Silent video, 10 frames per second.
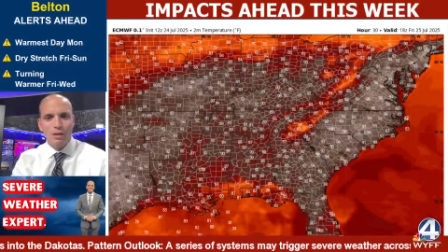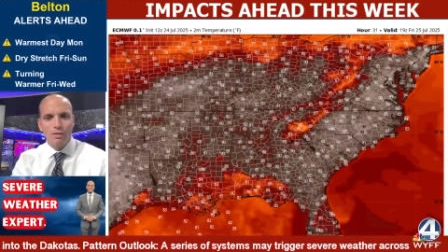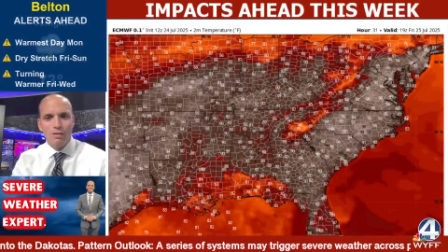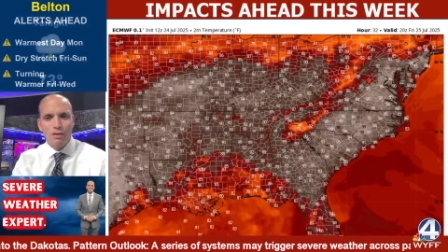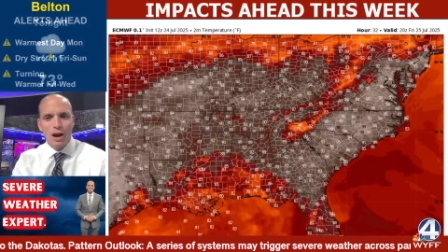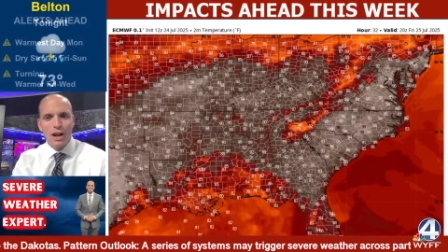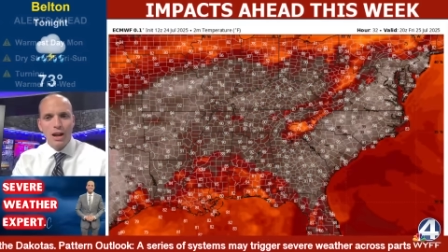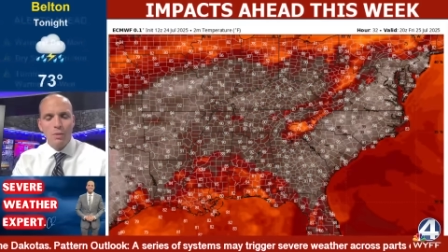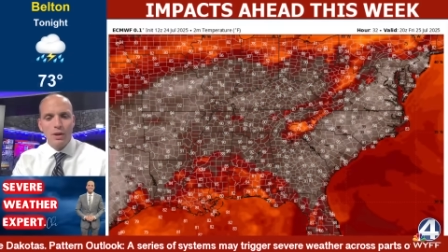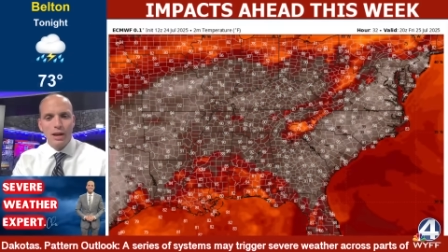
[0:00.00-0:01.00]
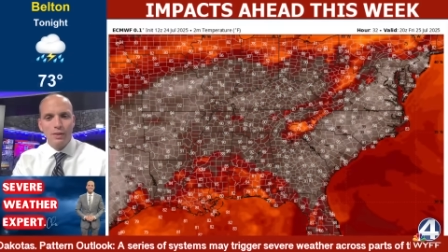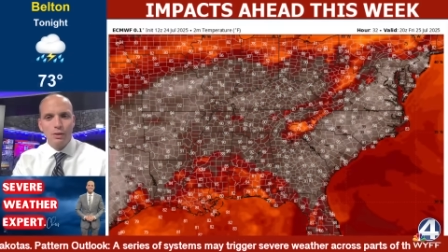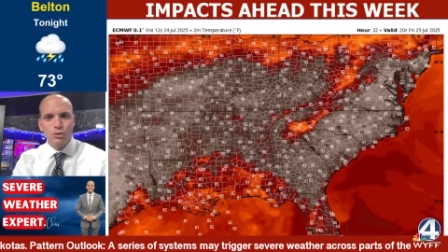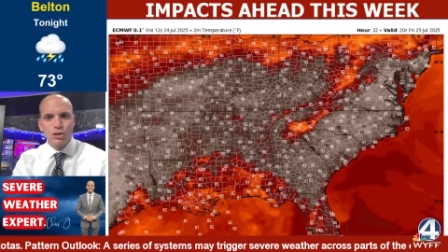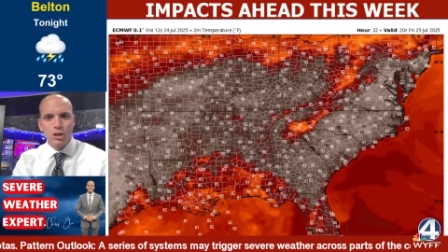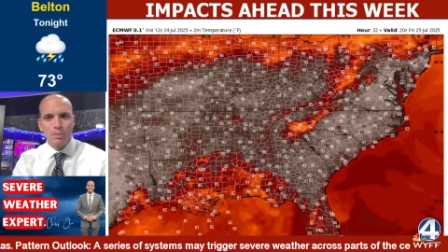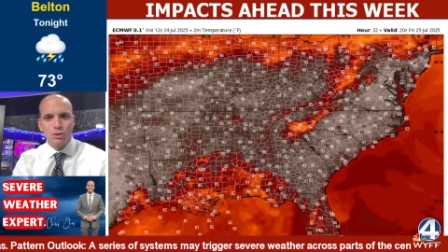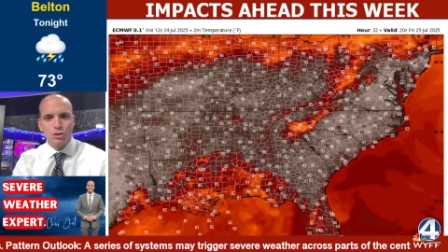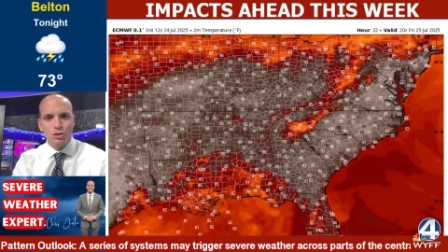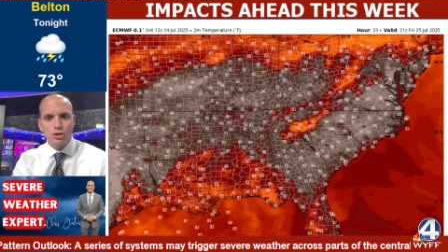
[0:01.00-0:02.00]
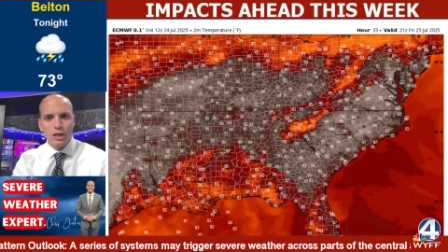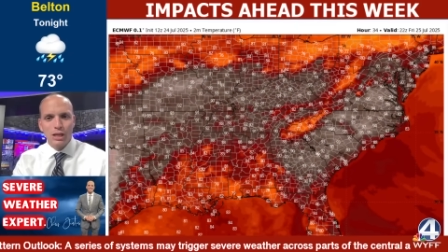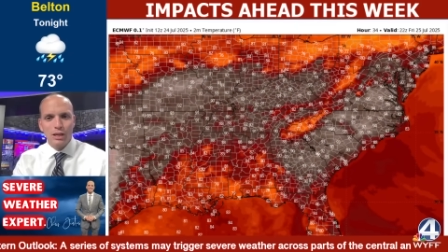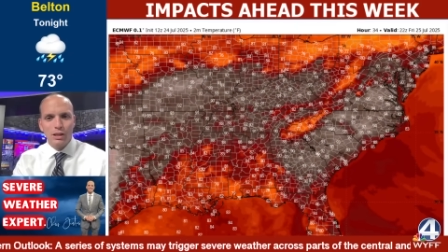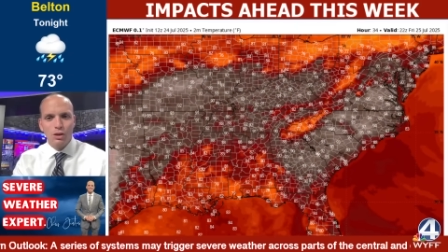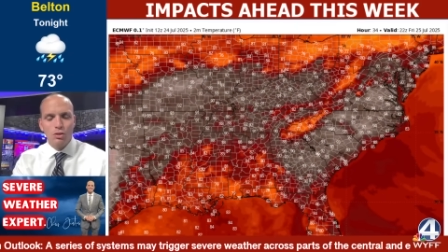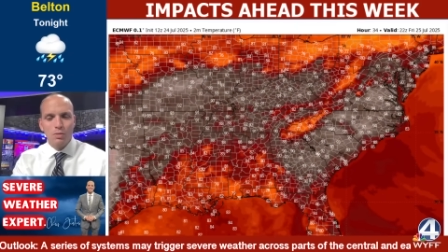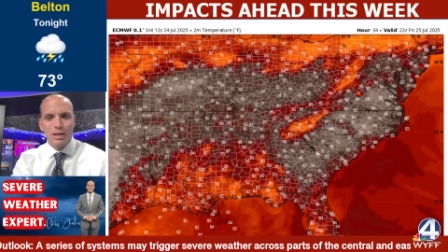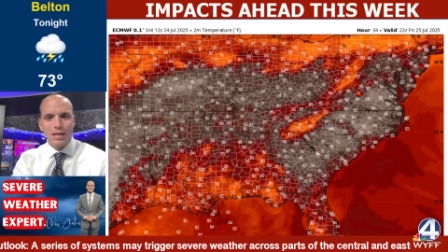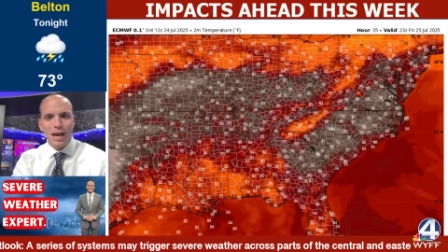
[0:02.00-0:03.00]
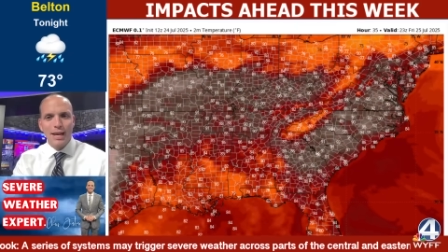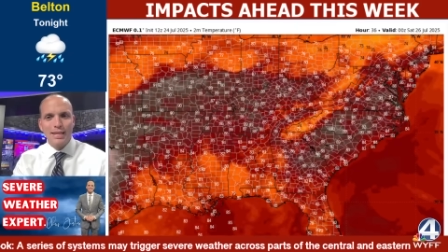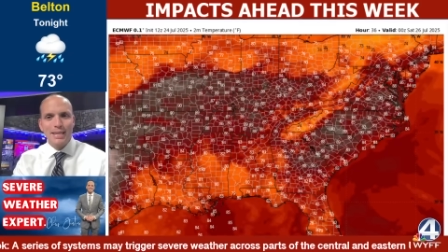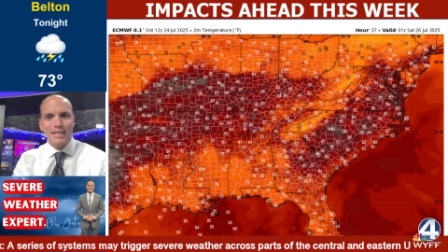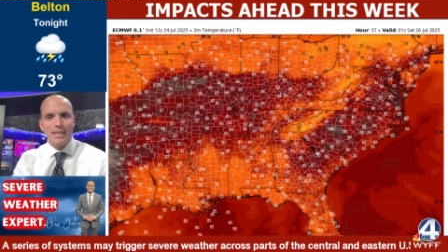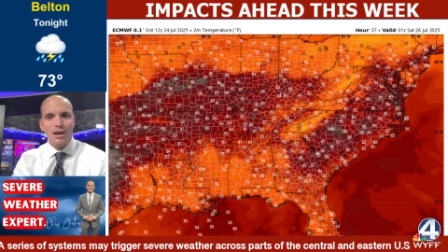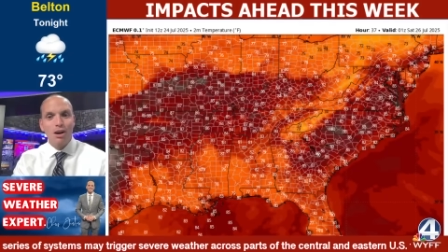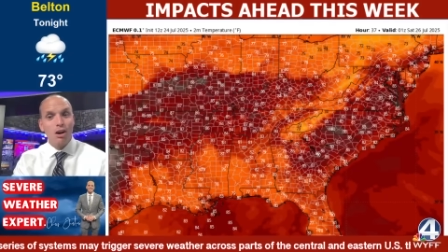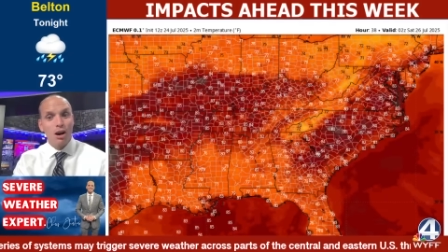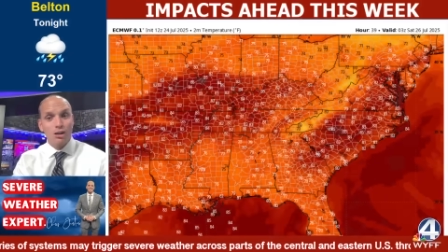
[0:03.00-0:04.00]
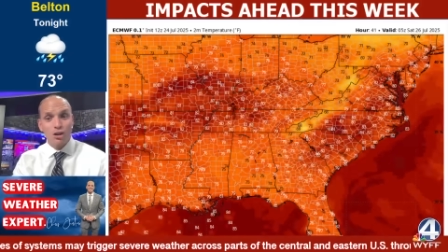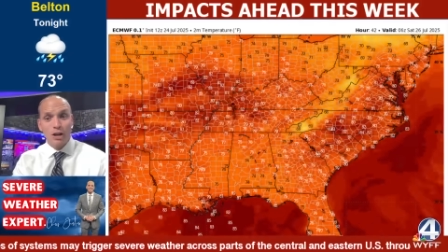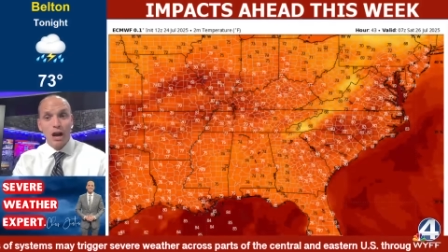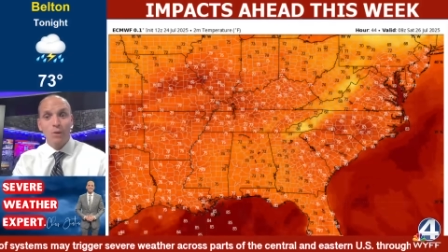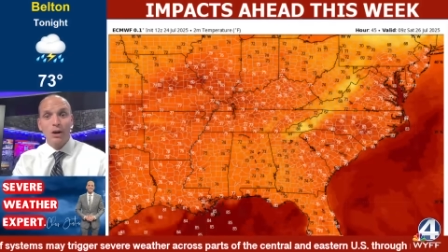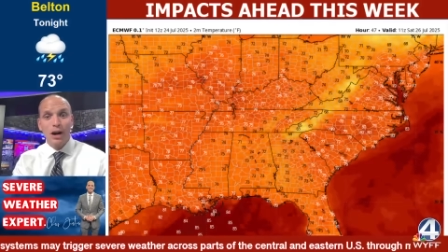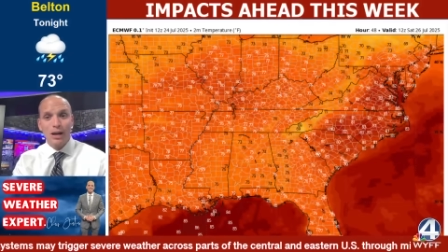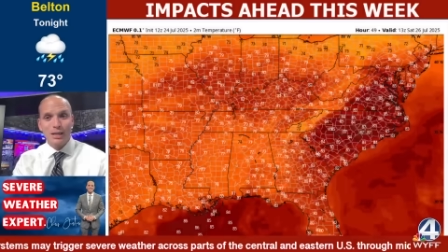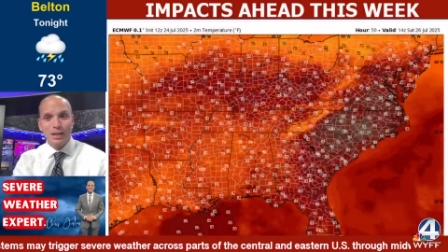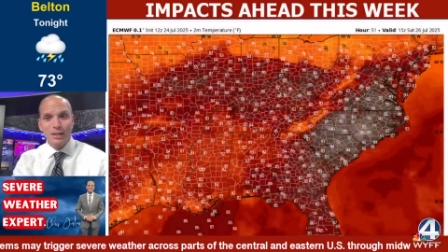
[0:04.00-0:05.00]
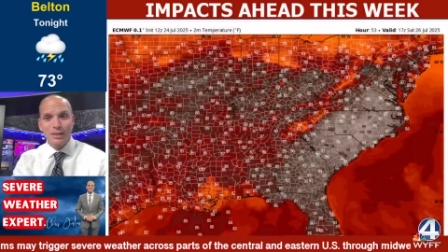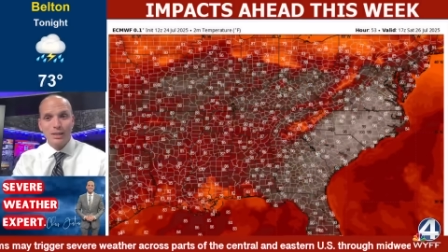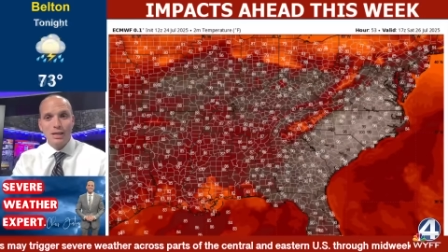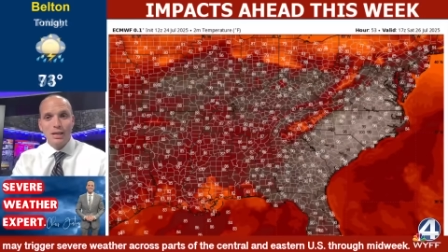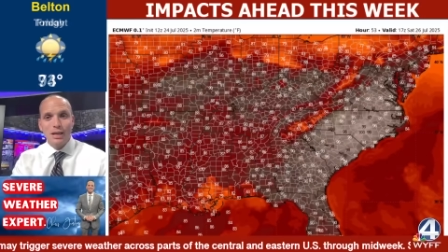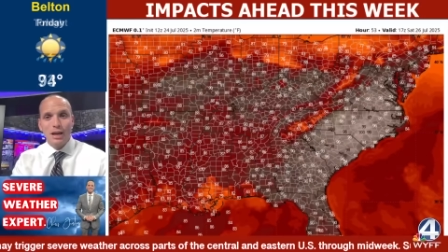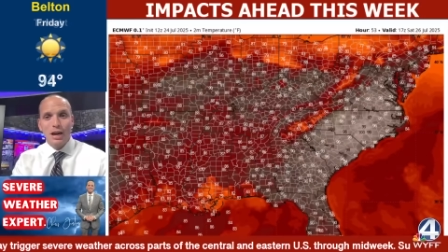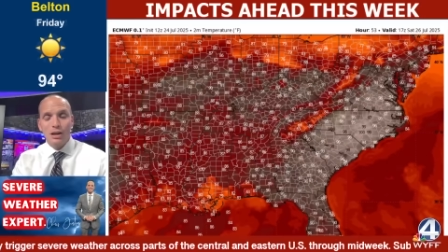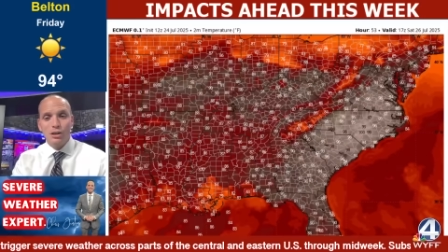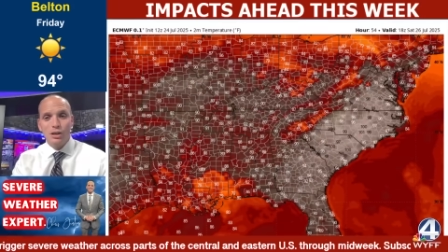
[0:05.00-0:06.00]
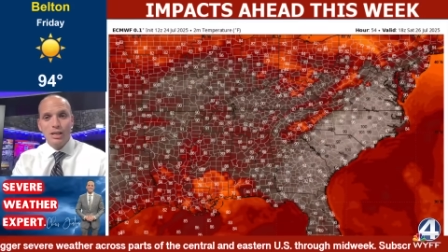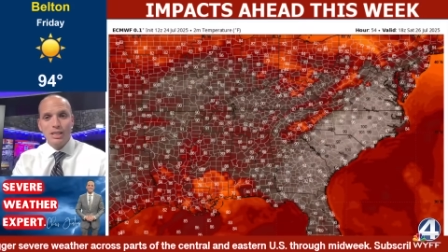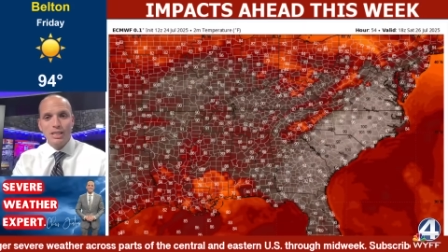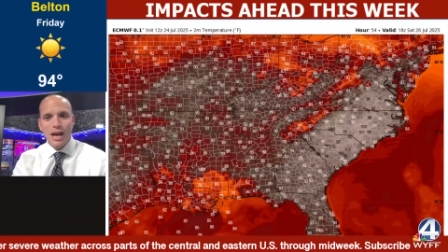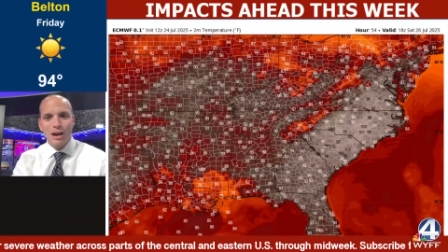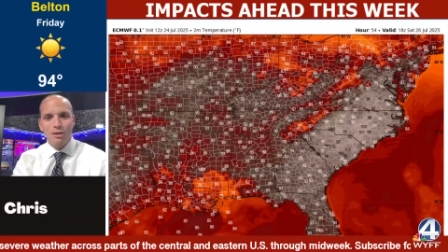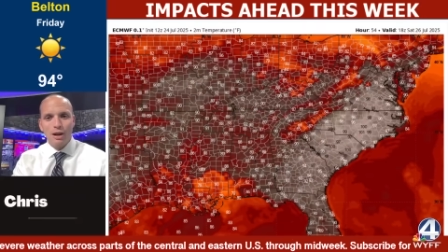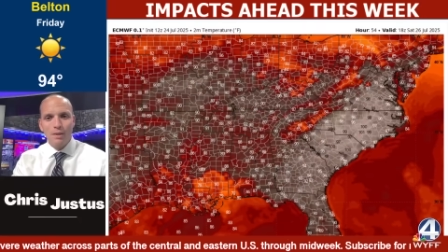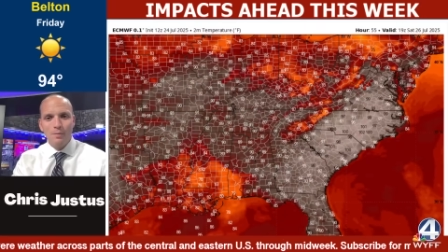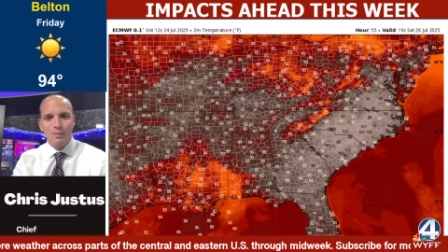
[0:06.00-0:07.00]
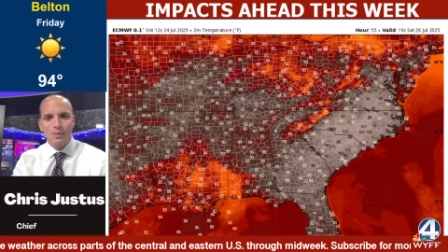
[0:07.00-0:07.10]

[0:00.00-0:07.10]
Friday, we got those temperatures that get in the low to mid 90s. All right, so now we're hot again. Uh, look at Saturday.